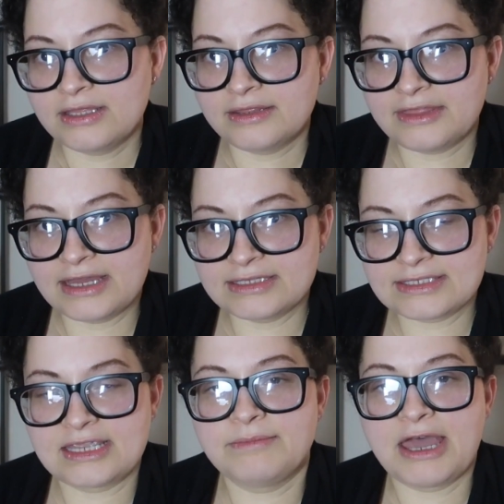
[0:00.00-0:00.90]
that
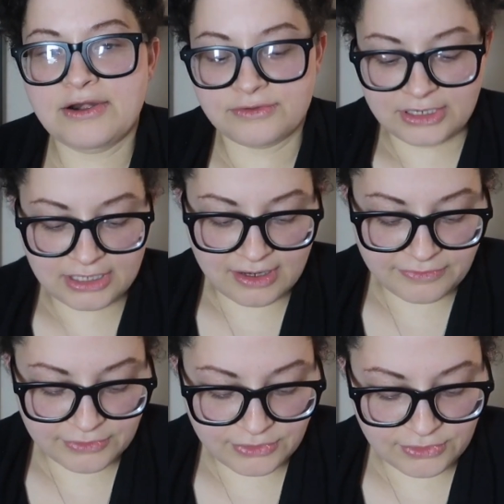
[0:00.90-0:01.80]
same pattern that I got
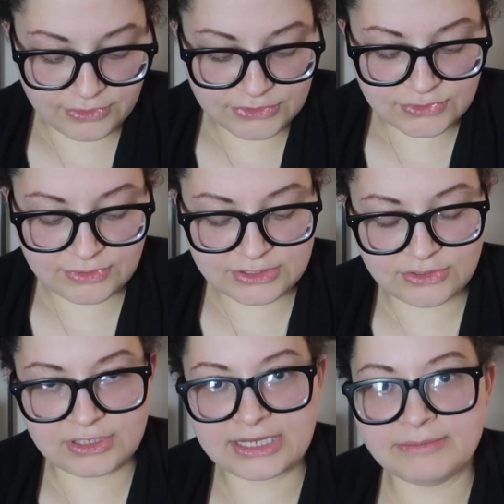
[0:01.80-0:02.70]
for the girls. So these
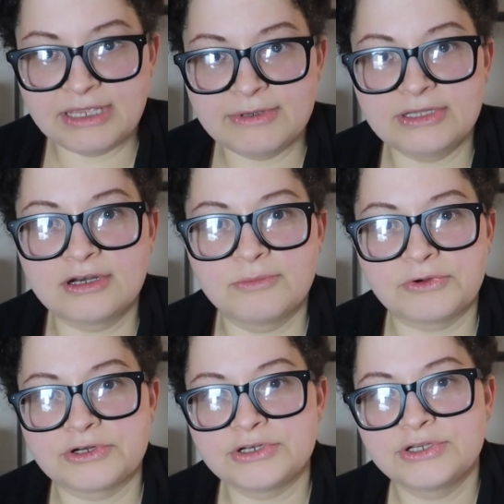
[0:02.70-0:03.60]
are like maybe a little
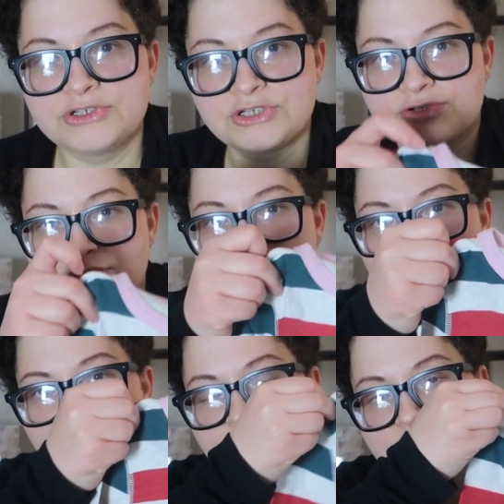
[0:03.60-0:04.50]
more gender
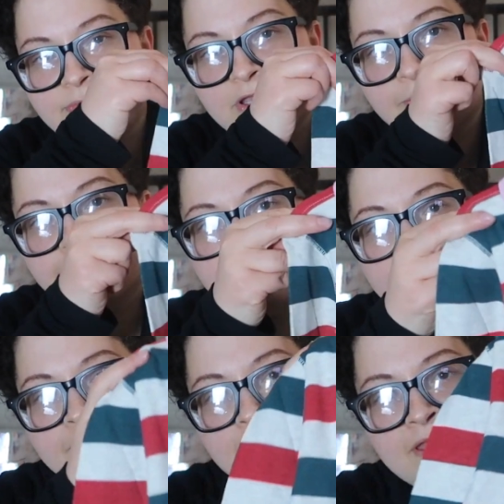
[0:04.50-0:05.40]
neutral or something.
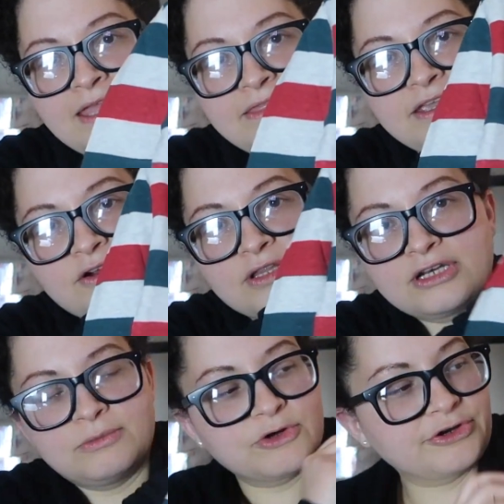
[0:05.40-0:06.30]
And they are a
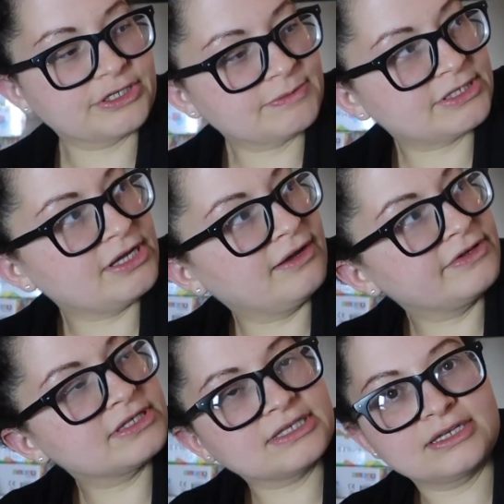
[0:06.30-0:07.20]
little more Christmassy,
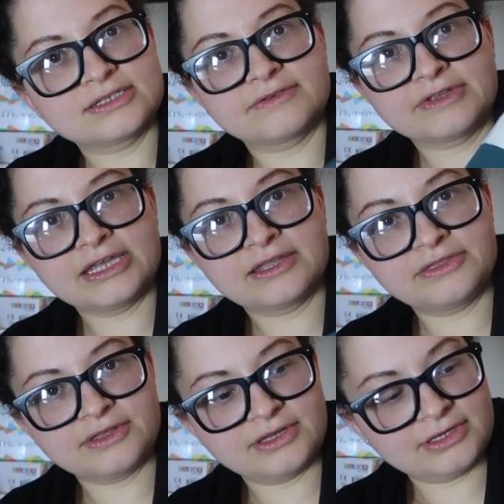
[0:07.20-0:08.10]
obviously, because of like
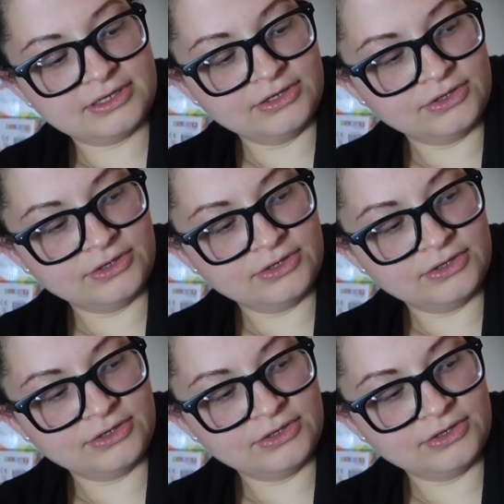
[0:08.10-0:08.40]
the